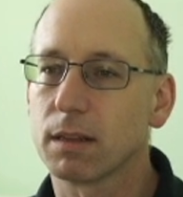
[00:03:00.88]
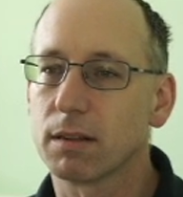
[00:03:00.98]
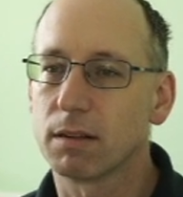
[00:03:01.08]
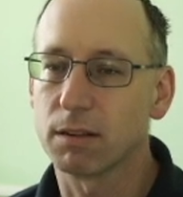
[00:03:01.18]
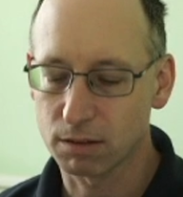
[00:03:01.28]

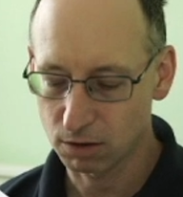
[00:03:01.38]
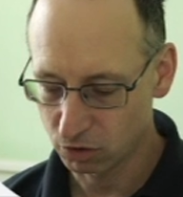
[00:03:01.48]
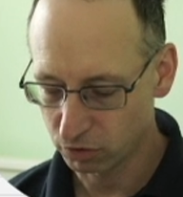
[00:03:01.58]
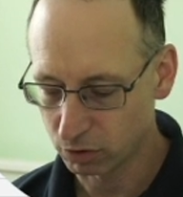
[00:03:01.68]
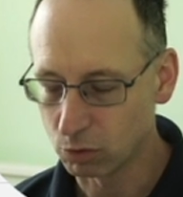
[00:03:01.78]
So let's go
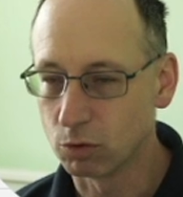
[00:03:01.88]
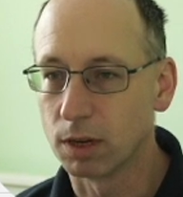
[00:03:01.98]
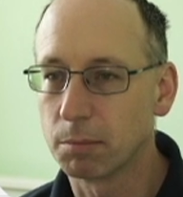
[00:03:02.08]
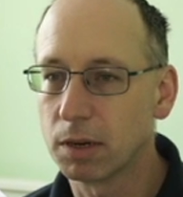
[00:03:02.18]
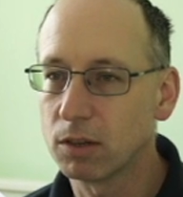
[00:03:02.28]
to record
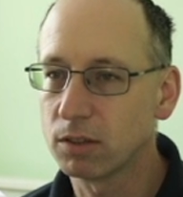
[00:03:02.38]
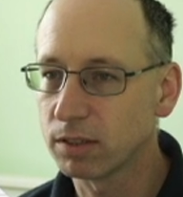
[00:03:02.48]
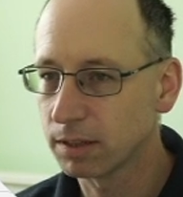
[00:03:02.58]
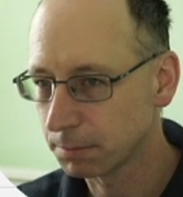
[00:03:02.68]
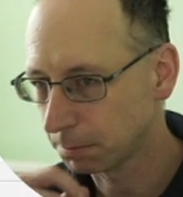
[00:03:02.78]

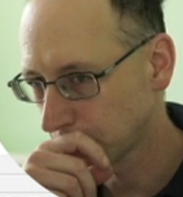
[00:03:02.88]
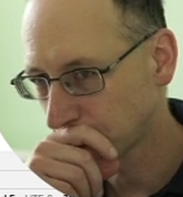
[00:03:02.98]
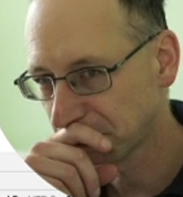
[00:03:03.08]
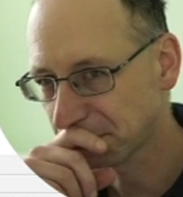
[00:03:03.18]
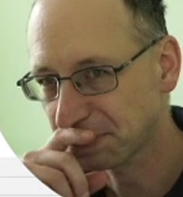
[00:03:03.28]
upload.
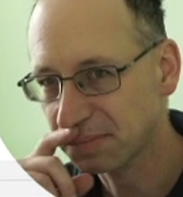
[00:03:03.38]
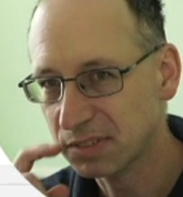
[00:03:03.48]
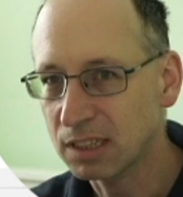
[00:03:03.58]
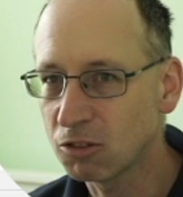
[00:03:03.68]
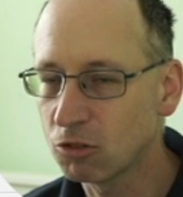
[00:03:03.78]

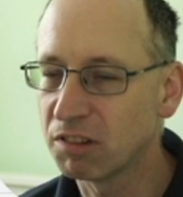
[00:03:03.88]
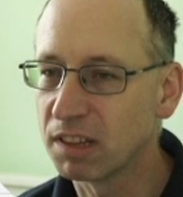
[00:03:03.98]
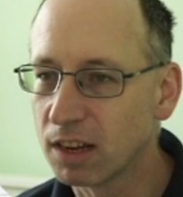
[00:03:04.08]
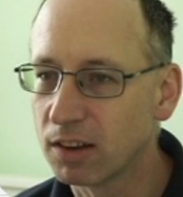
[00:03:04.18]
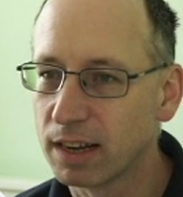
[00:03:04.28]
Still
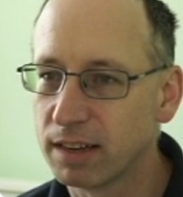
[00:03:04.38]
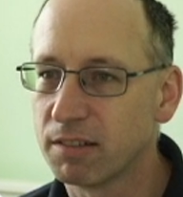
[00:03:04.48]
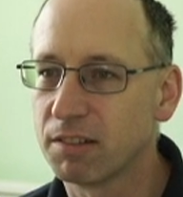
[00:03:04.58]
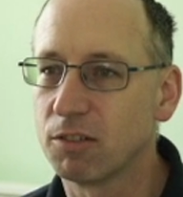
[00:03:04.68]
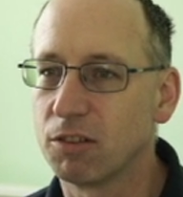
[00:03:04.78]
using Golang,
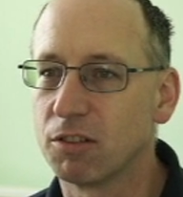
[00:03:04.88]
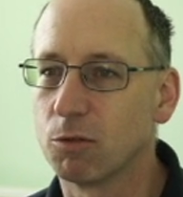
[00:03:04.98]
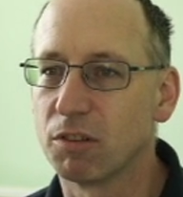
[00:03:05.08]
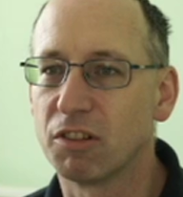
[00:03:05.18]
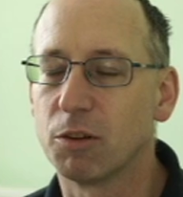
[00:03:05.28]
still using
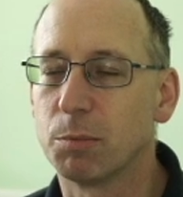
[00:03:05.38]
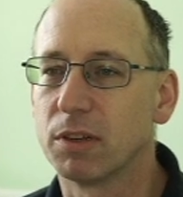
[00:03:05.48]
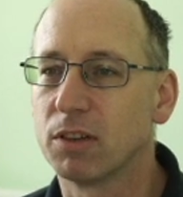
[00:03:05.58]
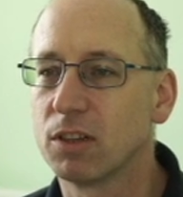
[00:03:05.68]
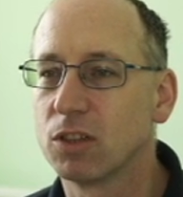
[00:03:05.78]
all the
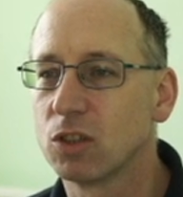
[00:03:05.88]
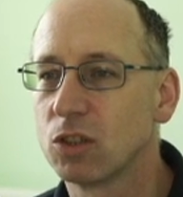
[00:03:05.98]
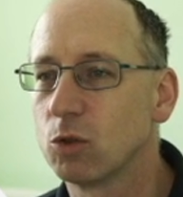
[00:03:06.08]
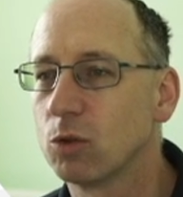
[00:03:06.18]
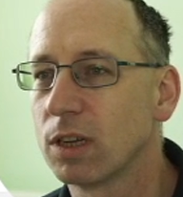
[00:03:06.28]
super
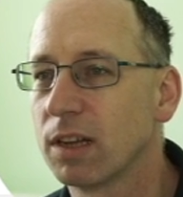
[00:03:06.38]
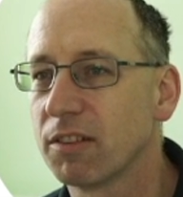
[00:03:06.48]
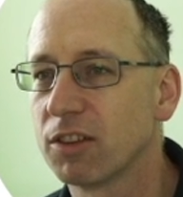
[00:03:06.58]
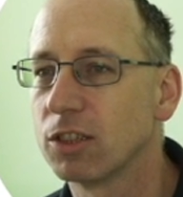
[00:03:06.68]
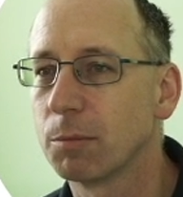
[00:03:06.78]

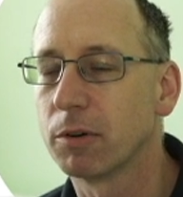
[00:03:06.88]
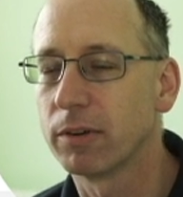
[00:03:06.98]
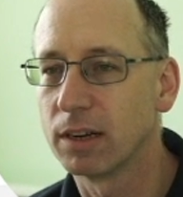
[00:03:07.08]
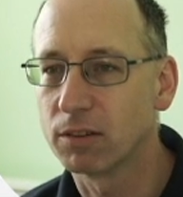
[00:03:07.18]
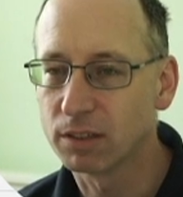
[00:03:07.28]
shortcuts to jump
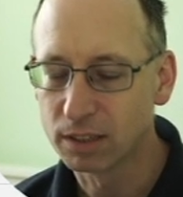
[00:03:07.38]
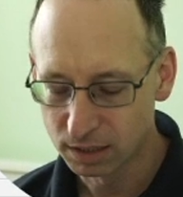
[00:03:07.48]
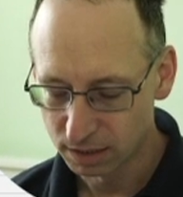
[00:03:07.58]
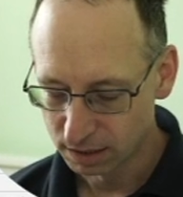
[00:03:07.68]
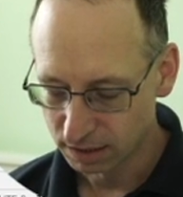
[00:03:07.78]
around.
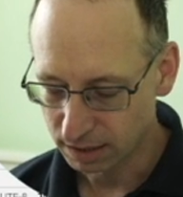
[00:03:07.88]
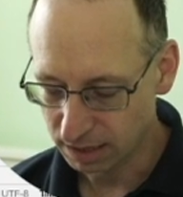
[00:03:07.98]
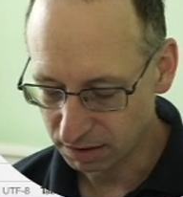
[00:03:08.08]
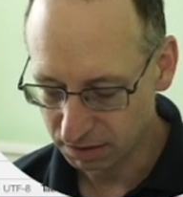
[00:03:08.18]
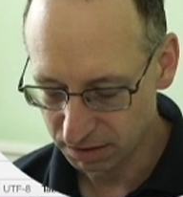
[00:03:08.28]

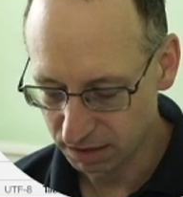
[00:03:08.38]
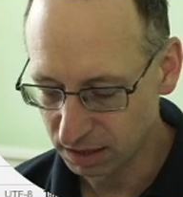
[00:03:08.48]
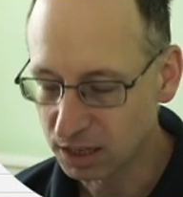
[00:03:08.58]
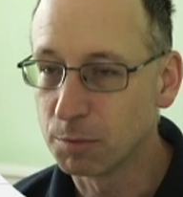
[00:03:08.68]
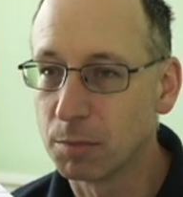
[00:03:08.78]
That's
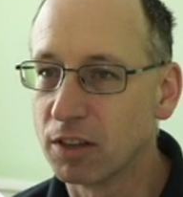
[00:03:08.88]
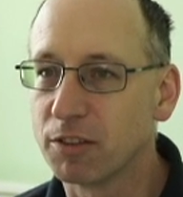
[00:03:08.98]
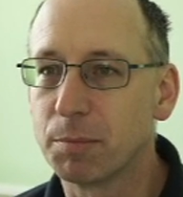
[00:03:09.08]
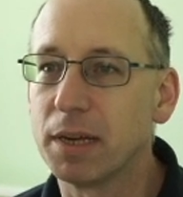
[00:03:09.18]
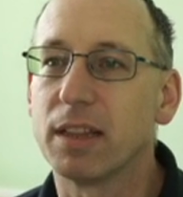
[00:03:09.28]

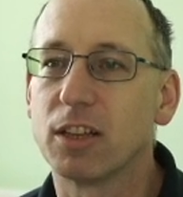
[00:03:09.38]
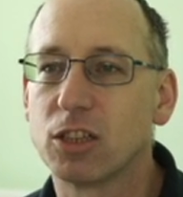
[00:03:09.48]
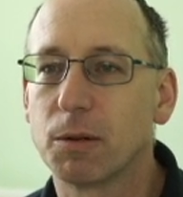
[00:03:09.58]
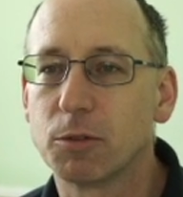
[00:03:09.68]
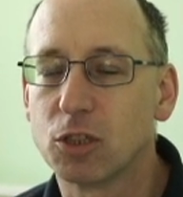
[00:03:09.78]
Command B that
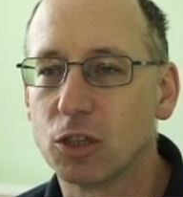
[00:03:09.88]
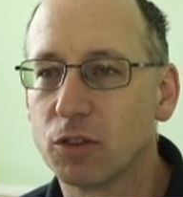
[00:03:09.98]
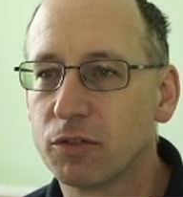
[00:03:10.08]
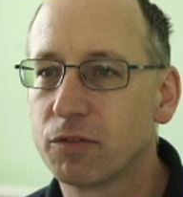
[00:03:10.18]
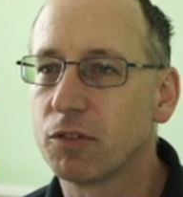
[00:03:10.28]
jumps
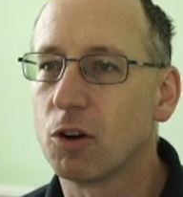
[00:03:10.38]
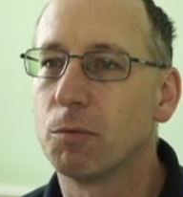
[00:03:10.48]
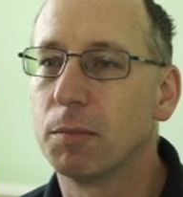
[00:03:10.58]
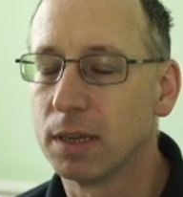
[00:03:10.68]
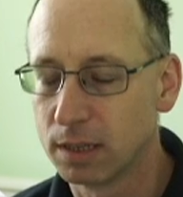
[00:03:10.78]
you
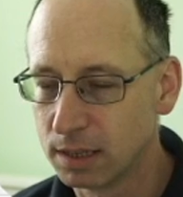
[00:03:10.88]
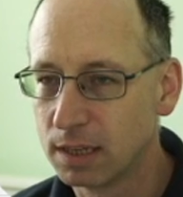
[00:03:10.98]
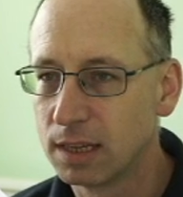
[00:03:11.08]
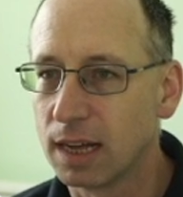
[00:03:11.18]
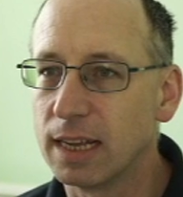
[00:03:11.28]
from
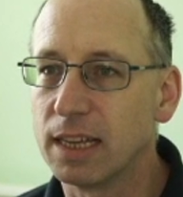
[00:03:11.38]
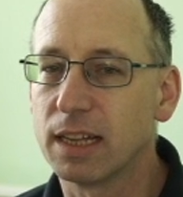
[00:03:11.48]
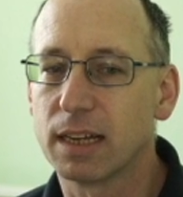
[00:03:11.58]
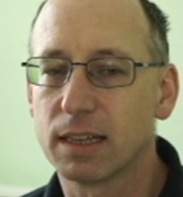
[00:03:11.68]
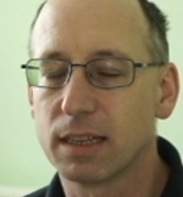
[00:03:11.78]

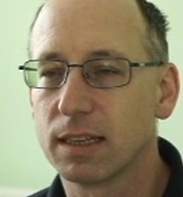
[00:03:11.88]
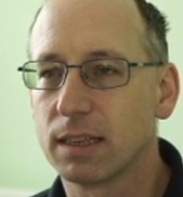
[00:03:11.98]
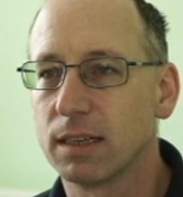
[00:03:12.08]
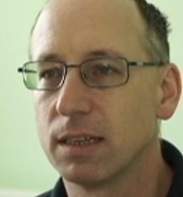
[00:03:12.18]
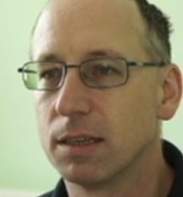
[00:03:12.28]
a
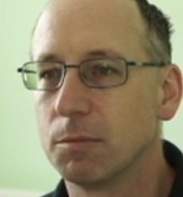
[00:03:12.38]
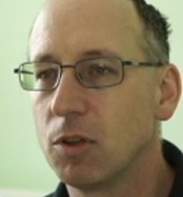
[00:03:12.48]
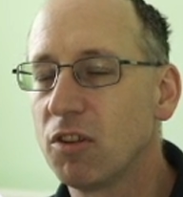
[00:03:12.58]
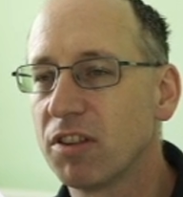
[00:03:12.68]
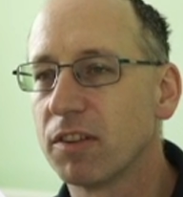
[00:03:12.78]

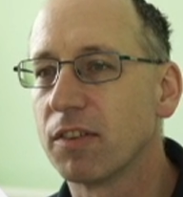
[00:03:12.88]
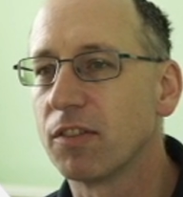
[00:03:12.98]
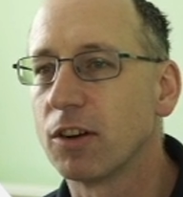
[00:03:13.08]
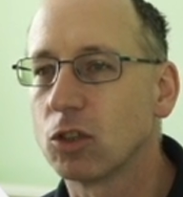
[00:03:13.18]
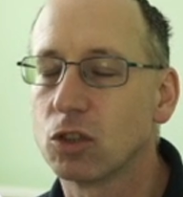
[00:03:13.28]
use of a
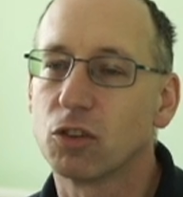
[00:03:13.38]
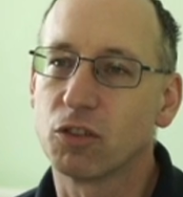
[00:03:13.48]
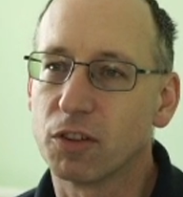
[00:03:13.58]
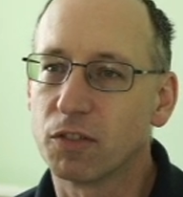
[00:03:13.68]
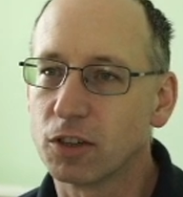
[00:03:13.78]
function
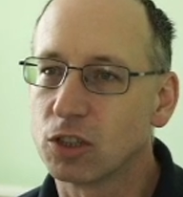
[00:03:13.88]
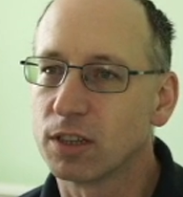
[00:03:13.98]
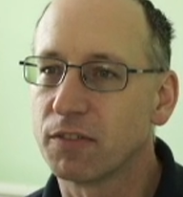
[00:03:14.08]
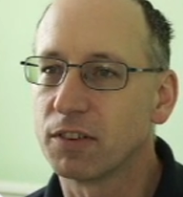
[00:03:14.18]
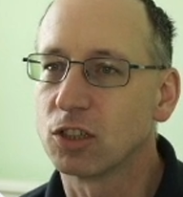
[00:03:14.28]
to the function
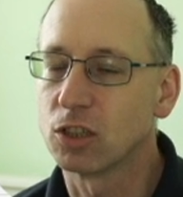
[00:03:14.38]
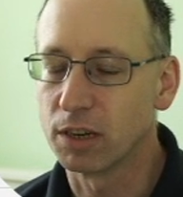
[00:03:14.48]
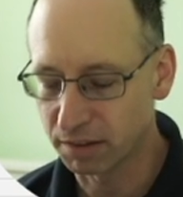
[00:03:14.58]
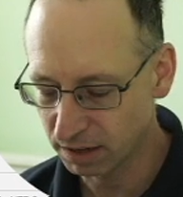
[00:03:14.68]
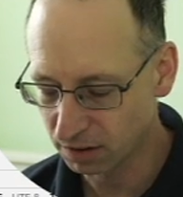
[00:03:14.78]
definition
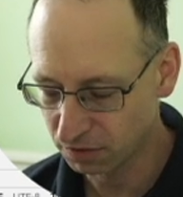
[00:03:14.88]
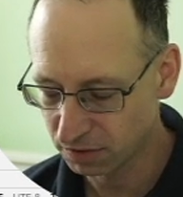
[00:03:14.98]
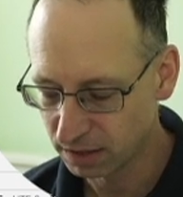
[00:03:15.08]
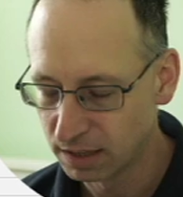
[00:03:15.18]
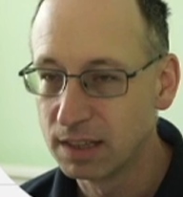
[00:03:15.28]

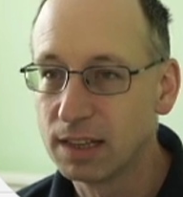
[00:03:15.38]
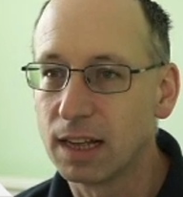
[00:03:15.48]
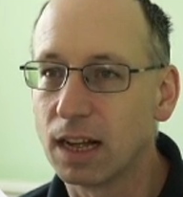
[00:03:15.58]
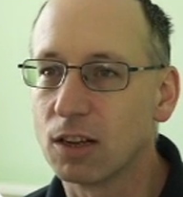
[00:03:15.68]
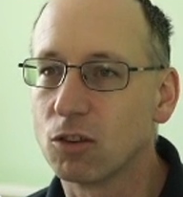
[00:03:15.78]
itself,
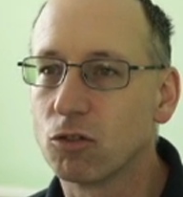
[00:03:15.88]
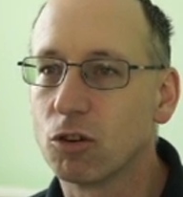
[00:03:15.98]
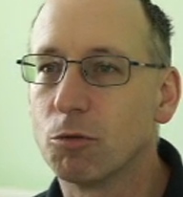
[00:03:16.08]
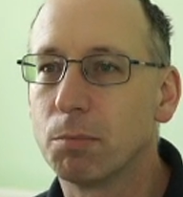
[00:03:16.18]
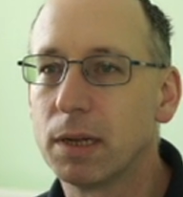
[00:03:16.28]
and
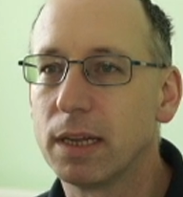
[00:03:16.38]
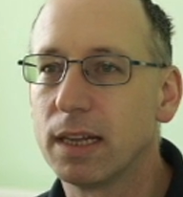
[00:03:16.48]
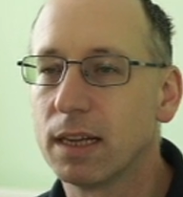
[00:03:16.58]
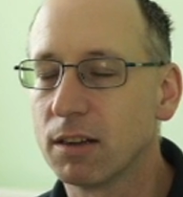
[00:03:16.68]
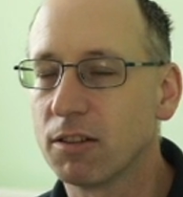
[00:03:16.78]
Command B